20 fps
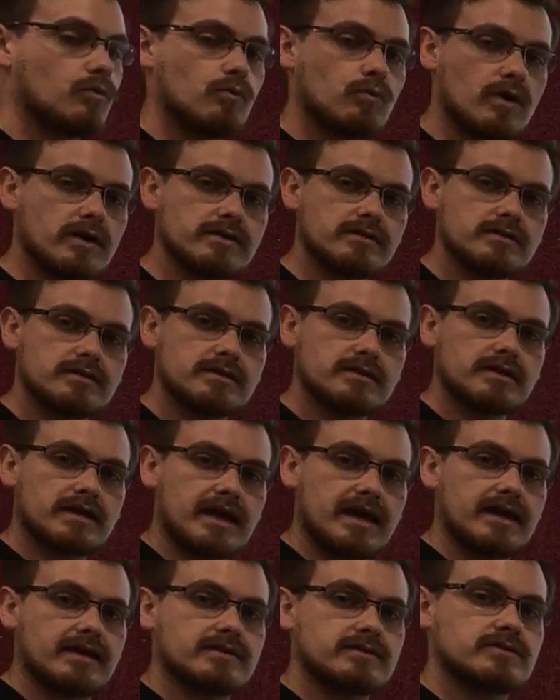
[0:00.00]
1
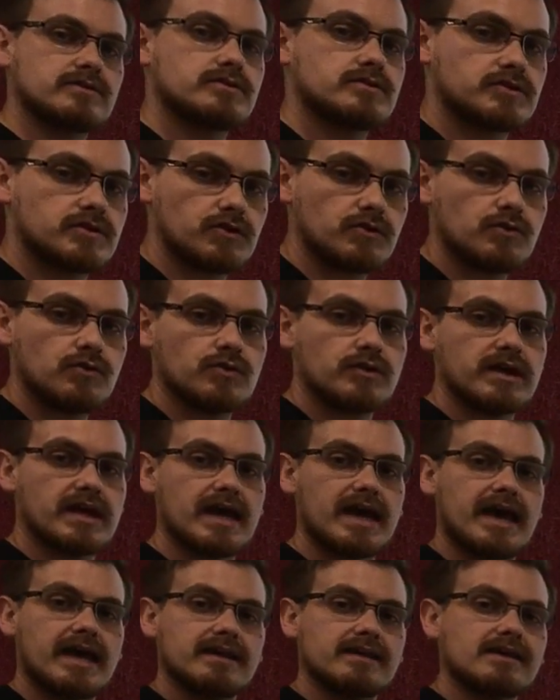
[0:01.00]
and 2
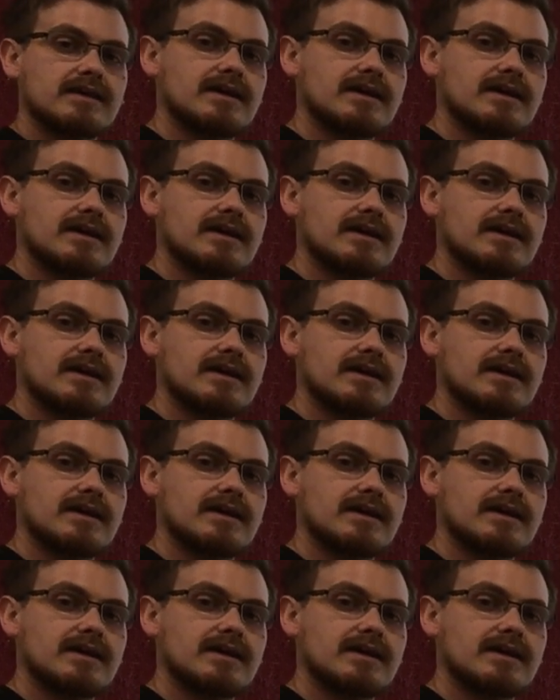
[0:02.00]
and